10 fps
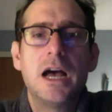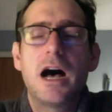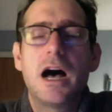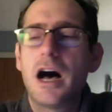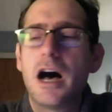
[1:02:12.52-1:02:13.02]

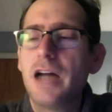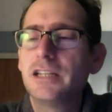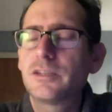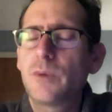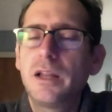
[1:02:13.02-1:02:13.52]
Uh, and he
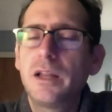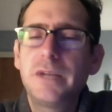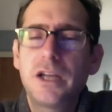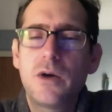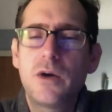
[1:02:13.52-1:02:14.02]
said, well, let me
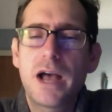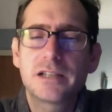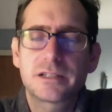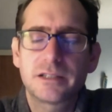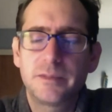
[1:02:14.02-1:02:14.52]
go
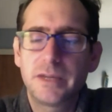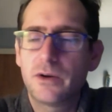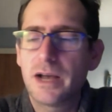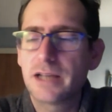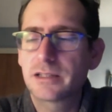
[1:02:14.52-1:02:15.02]
ask, let me go
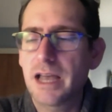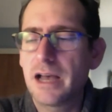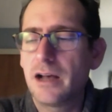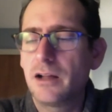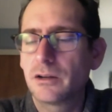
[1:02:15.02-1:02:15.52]
ask
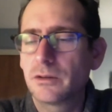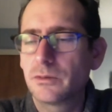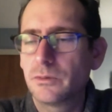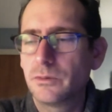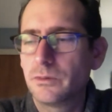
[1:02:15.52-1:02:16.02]
Al or
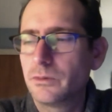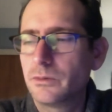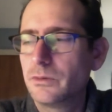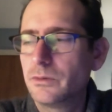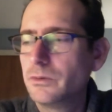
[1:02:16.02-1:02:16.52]

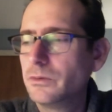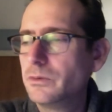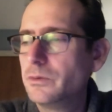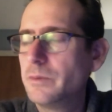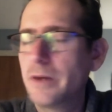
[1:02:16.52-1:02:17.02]

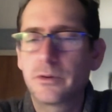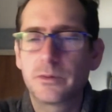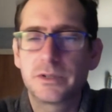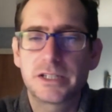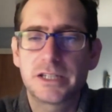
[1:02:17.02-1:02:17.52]
whomever
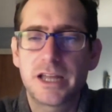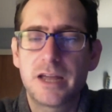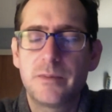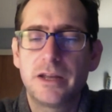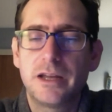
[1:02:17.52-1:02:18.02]
was his
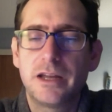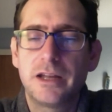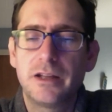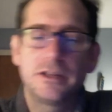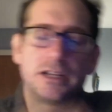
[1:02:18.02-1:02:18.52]
name. And, and
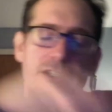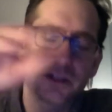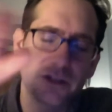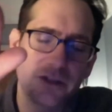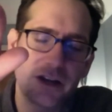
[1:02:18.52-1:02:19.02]
I'll, I just
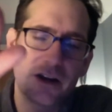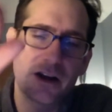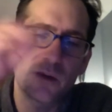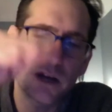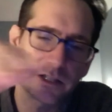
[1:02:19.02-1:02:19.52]
stood there. I
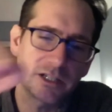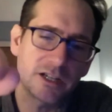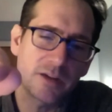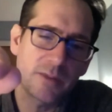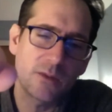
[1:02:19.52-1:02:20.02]
watched this
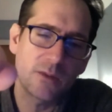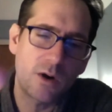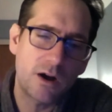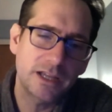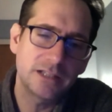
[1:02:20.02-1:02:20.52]
young man
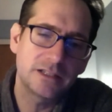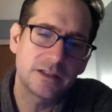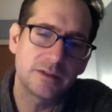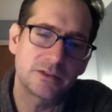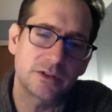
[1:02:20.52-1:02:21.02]
walk into
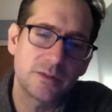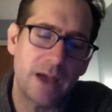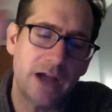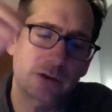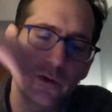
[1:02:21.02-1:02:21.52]
the sort of
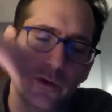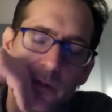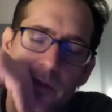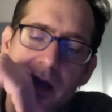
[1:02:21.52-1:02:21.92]
back room